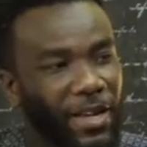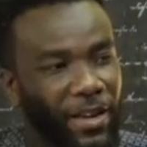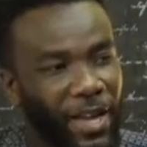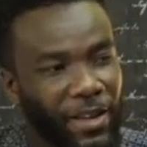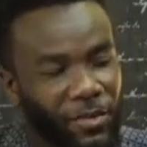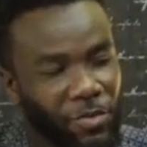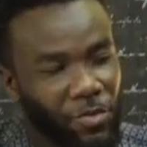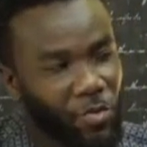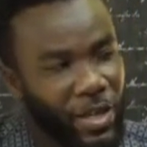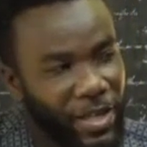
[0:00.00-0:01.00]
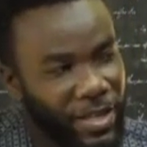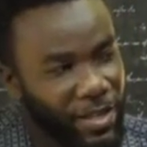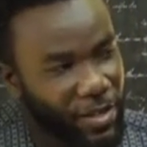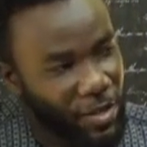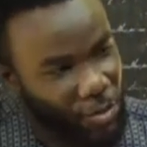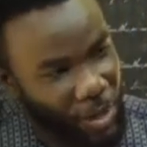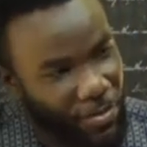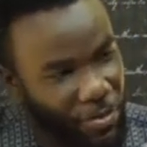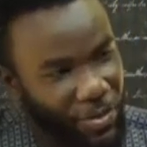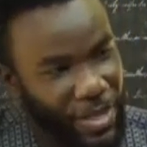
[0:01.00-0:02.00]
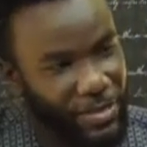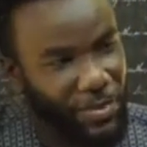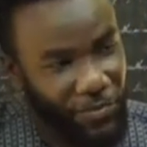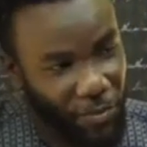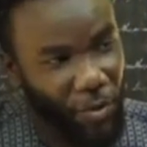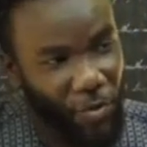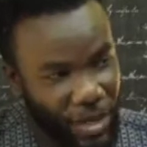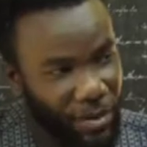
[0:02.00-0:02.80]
I'd like us to quickly swipe through that before